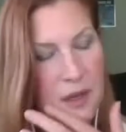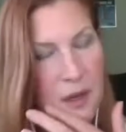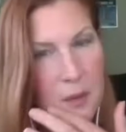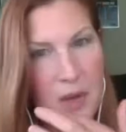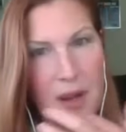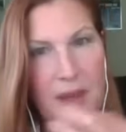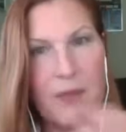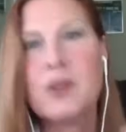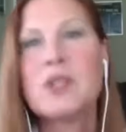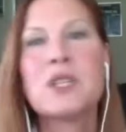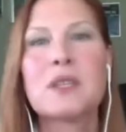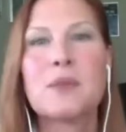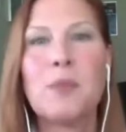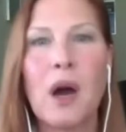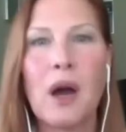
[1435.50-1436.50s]
i mean even
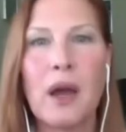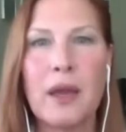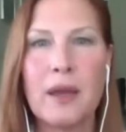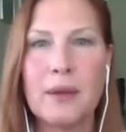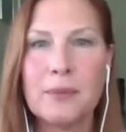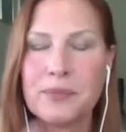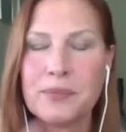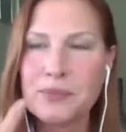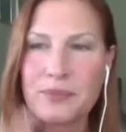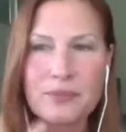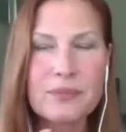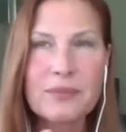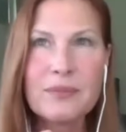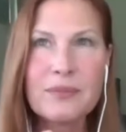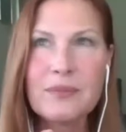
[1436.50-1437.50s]
just my
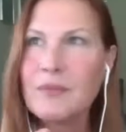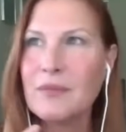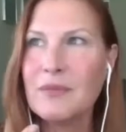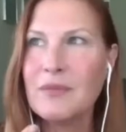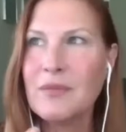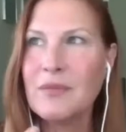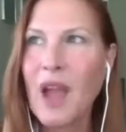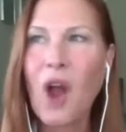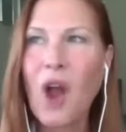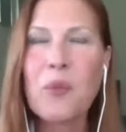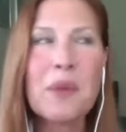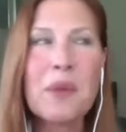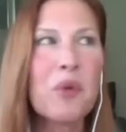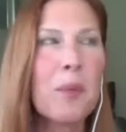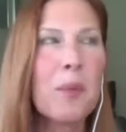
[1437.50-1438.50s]
i
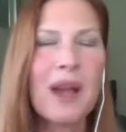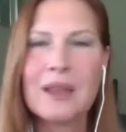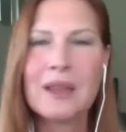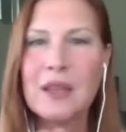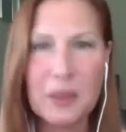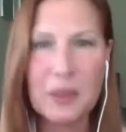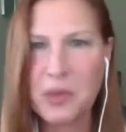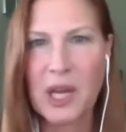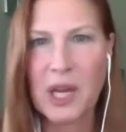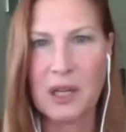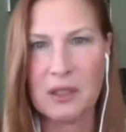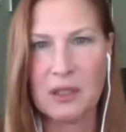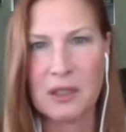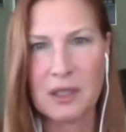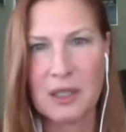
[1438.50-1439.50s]
remember my lip
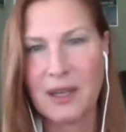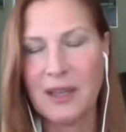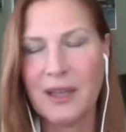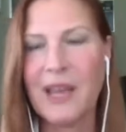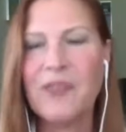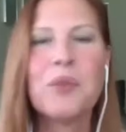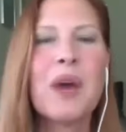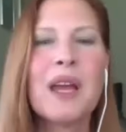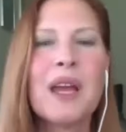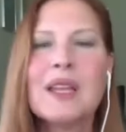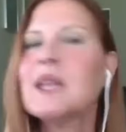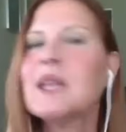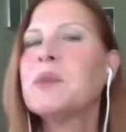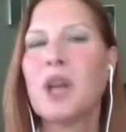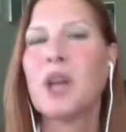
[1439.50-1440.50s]
color even my
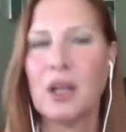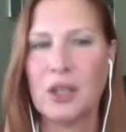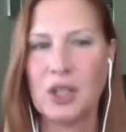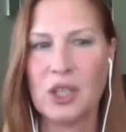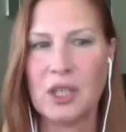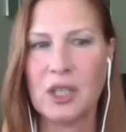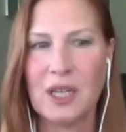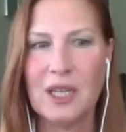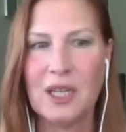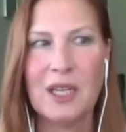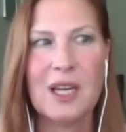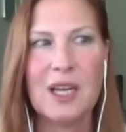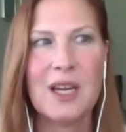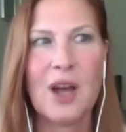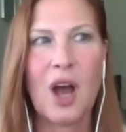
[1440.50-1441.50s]
lip color
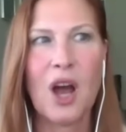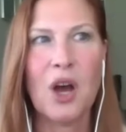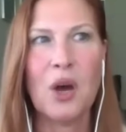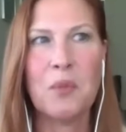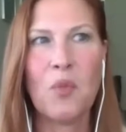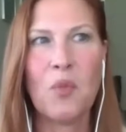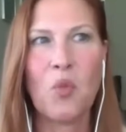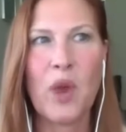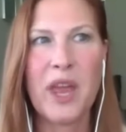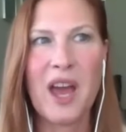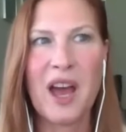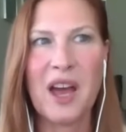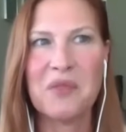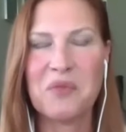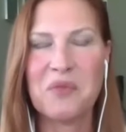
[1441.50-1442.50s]
um, we had